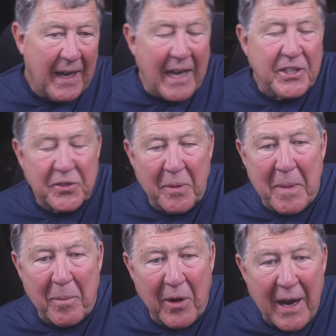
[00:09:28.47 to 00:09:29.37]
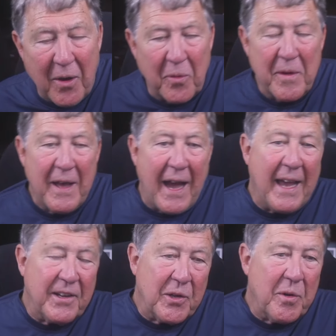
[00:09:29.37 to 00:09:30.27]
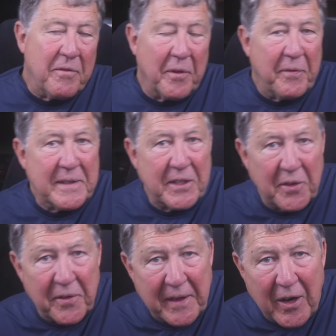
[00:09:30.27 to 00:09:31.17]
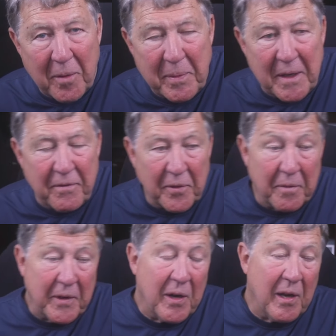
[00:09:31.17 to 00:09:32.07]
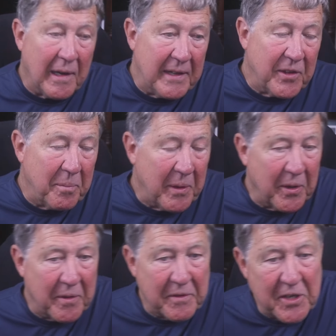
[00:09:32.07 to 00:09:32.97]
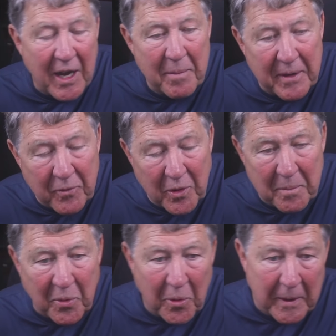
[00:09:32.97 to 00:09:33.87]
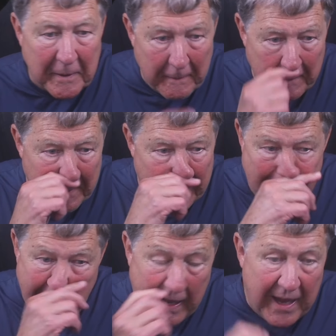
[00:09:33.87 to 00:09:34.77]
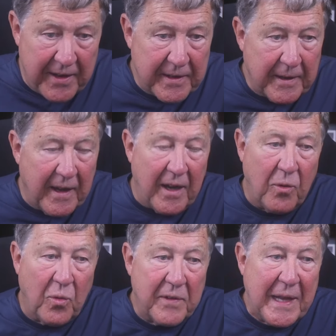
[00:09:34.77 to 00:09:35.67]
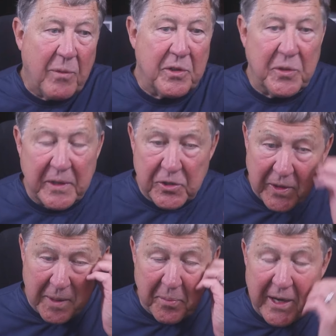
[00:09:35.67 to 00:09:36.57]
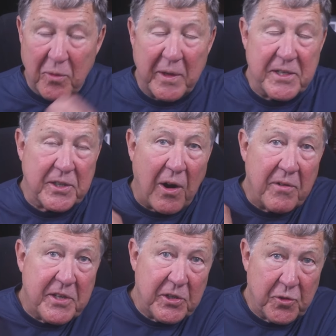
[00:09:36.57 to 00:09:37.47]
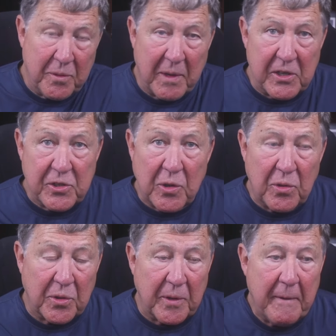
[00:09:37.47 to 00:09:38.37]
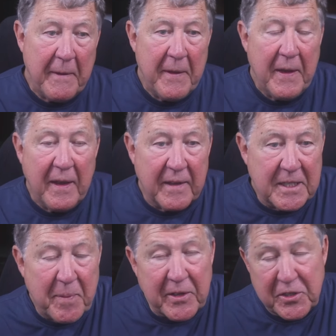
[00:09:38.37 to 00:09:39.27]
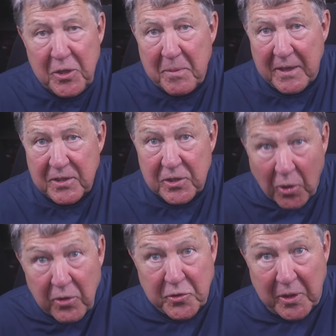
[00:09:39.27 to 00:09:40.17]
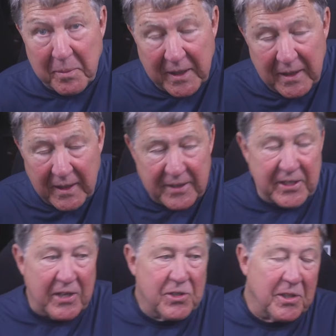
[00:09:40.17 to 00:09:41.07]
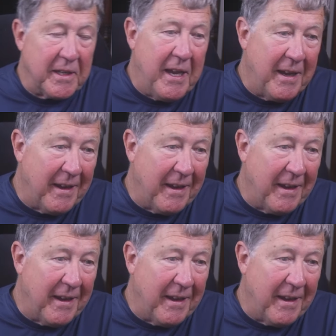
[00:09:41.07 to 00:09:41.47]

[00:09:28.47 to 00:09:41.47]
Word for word: I just remember how I had to go in for physical therapy for a very lengthy period of time at one point, and uh, what they were doing is trying to break away scar tissue in my shoulder. They spent two months torturing me, essentially.